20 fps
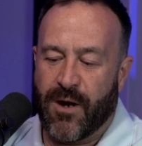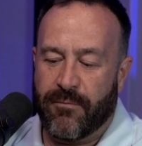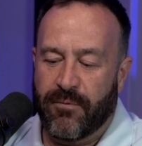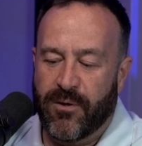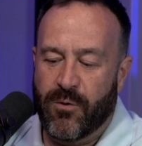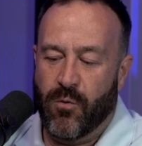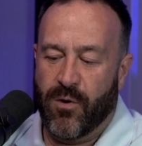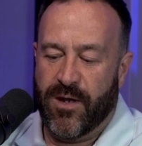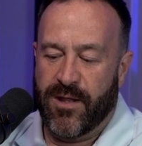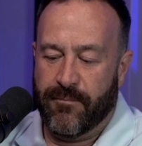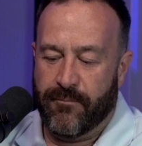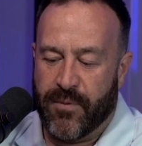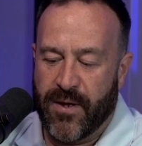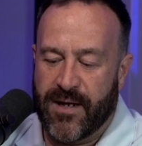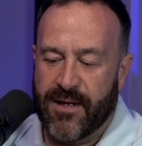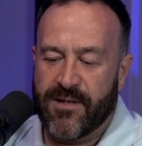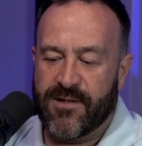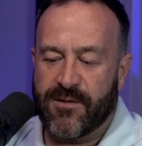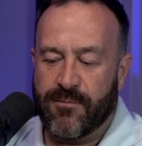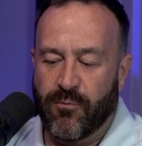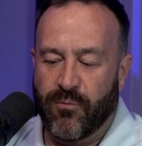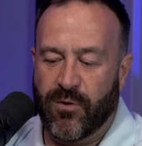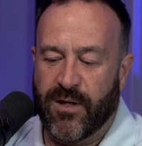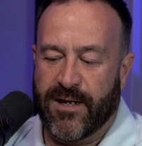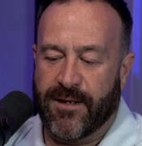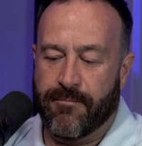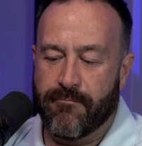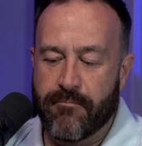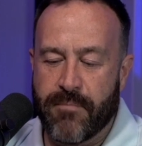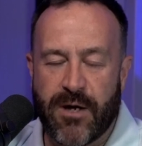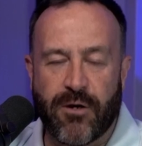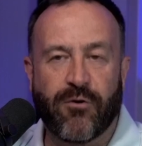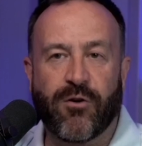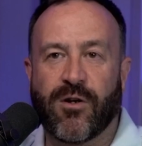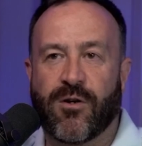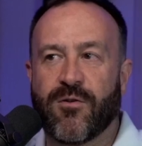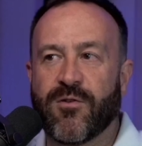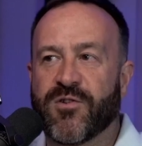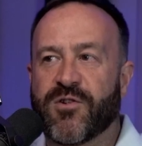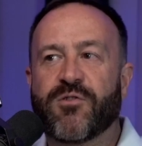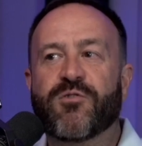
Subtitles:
probably one of the biggest miracles.